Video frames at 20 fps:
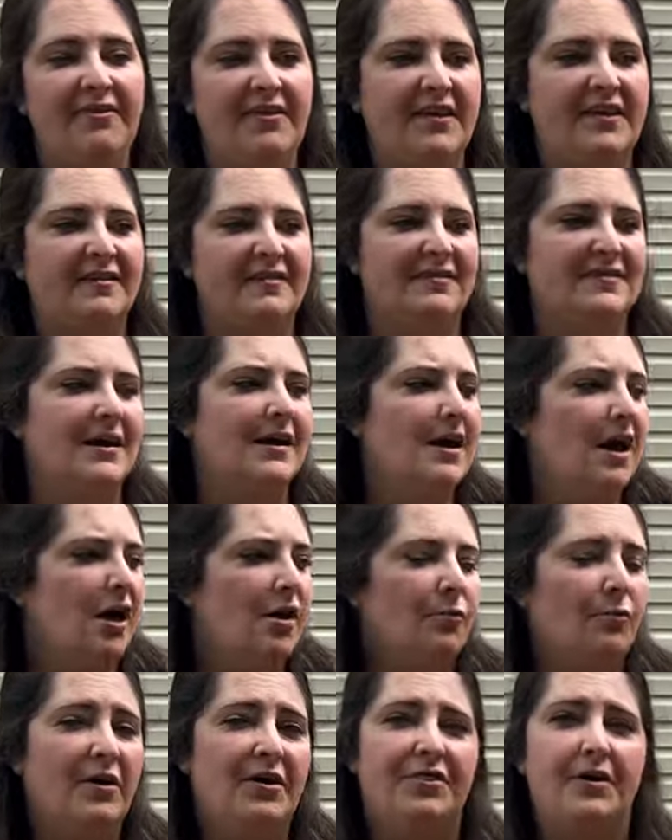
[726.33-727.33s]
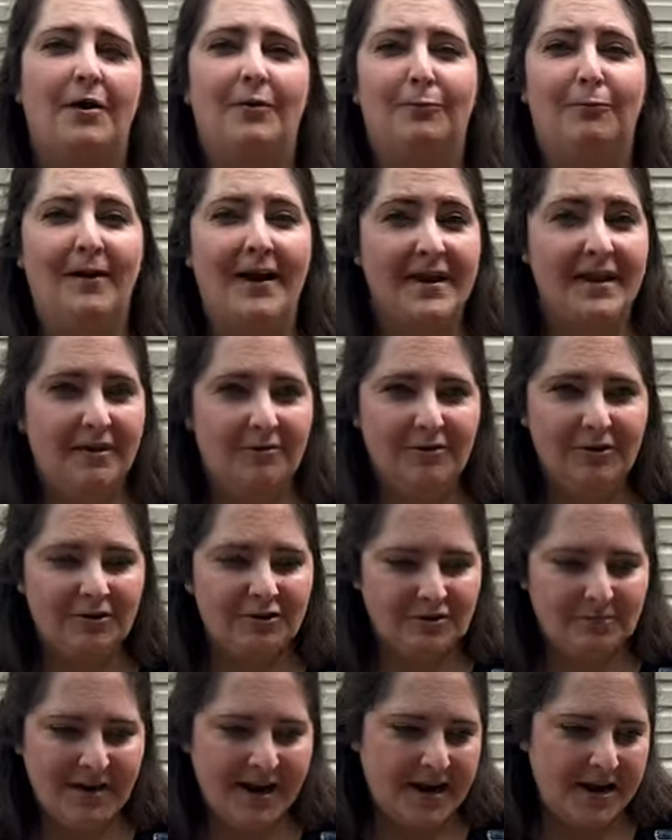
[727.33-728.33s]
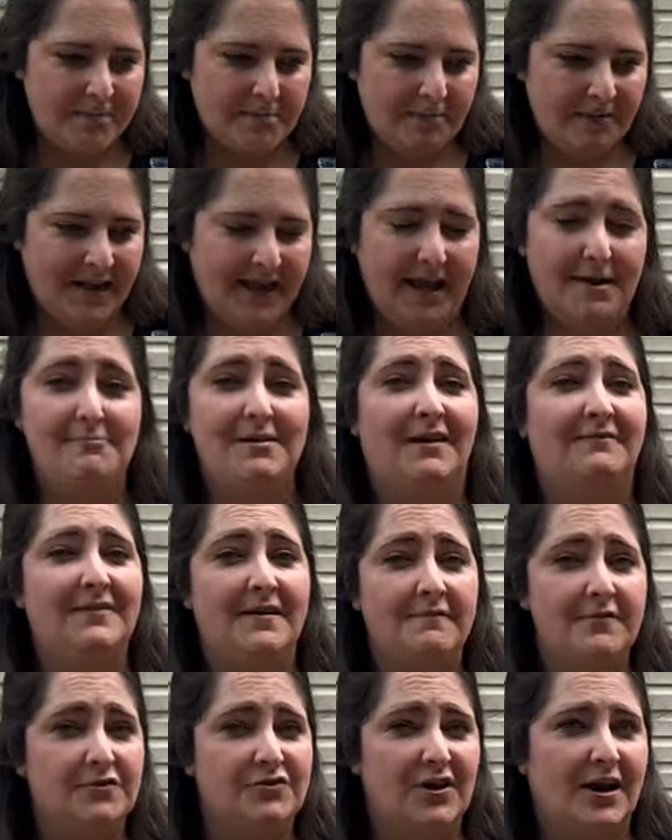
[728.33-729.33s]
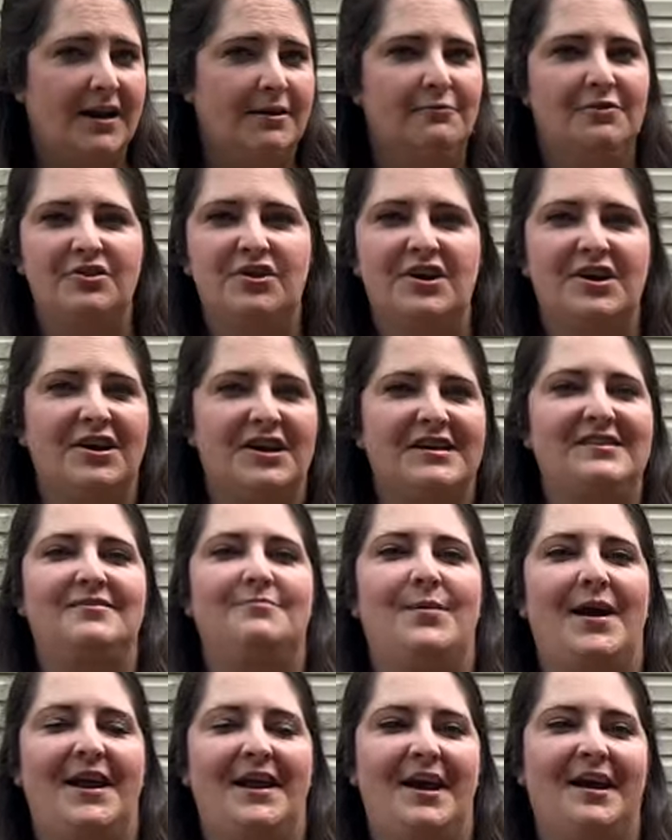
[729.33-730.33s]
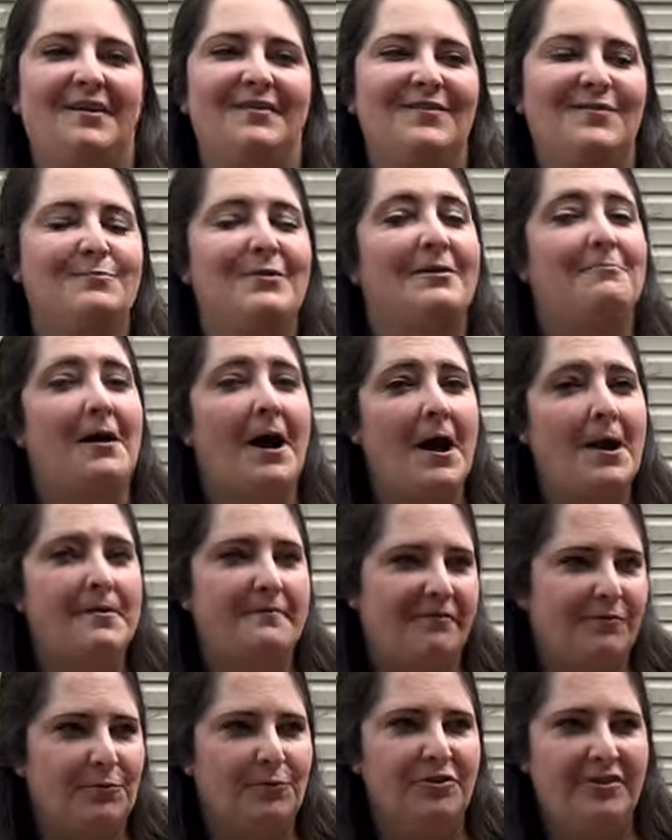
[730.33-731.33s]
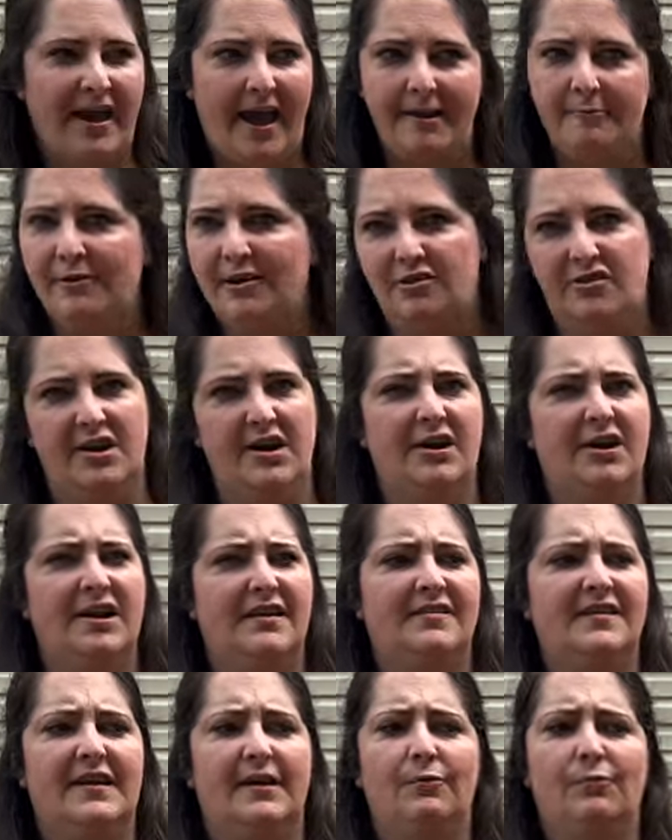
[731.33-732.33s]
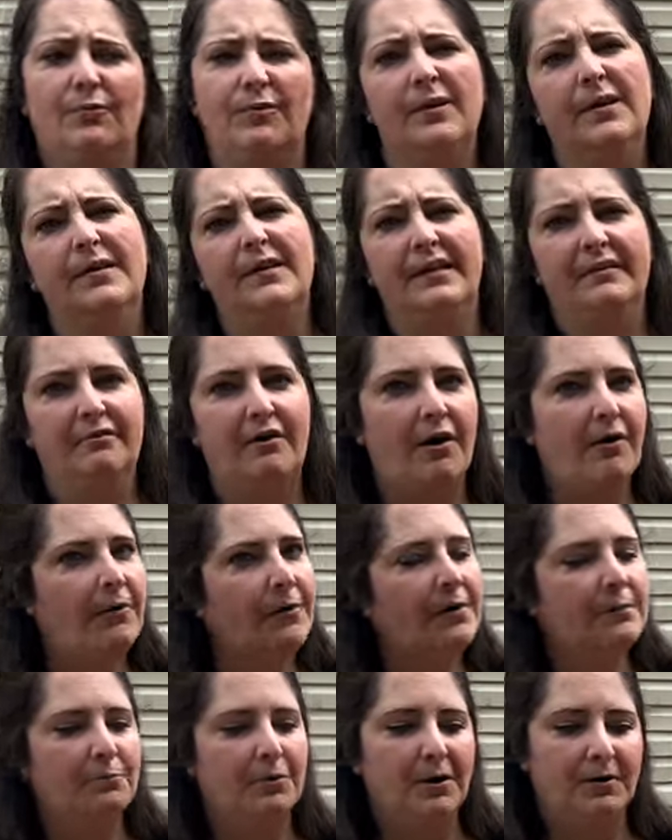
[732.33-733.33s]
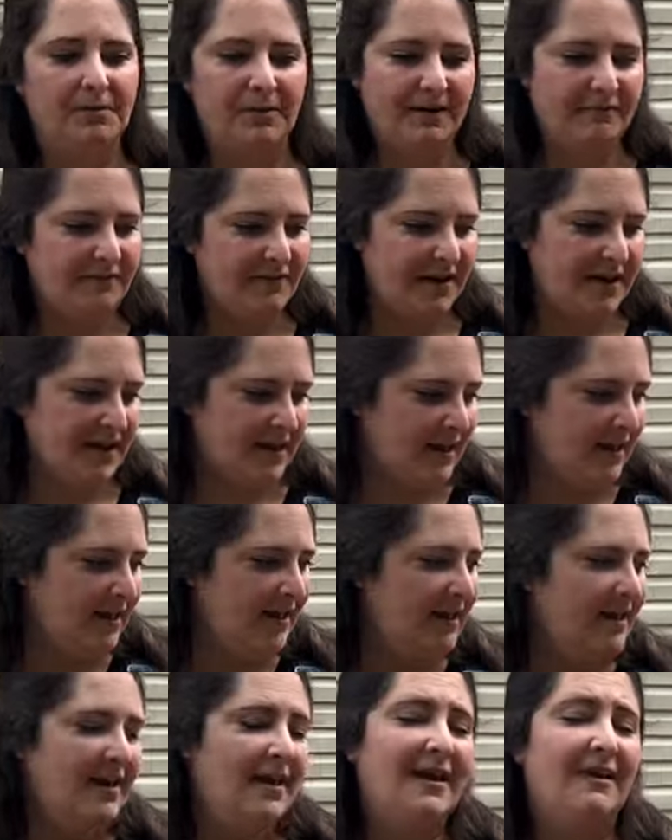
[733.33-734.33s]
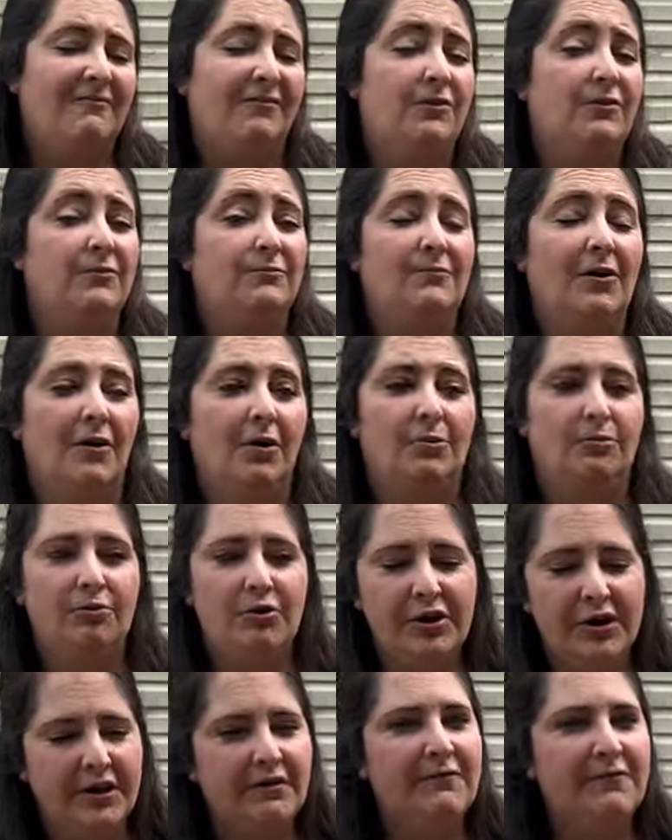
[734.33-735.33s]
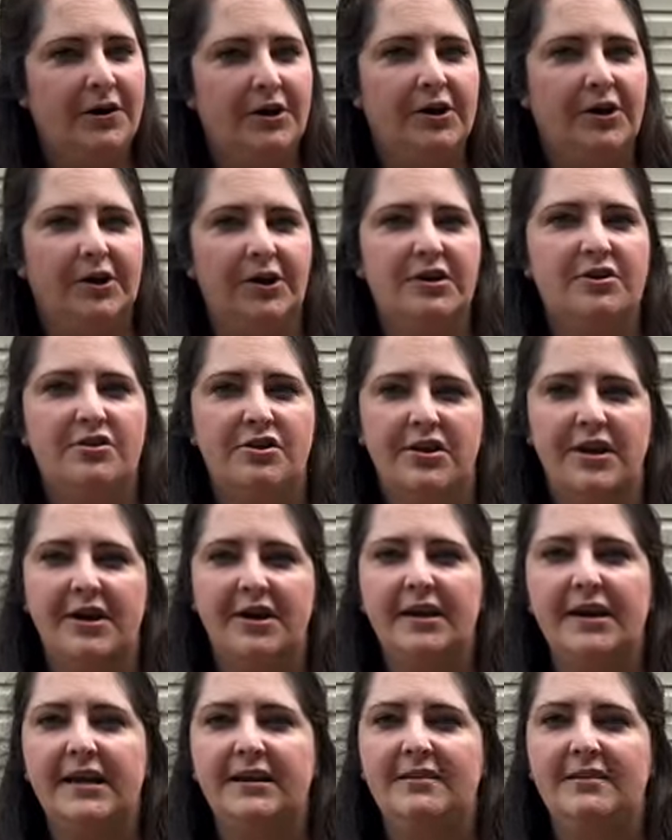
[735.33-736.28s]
this with a regular tomato plant, but I've never tried it with cherry tomatoes, but I'm hopeful. Chadwick cherries get really long and prolific. If you are looking for a good cherry